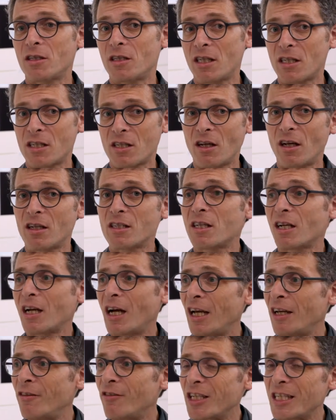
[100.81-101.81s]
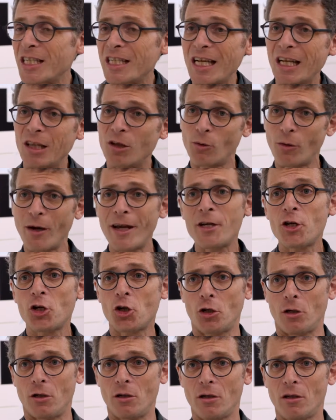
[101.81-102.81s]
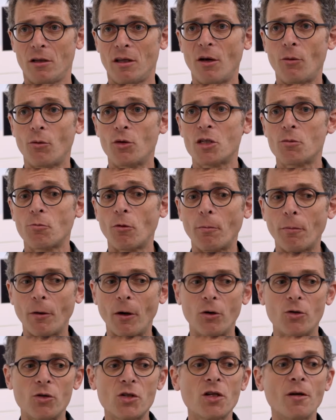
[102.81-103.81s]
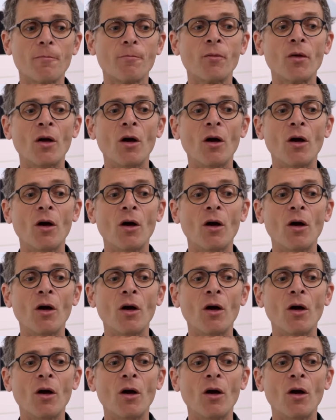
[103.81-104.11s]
discuss a kind of acceleration that was proposed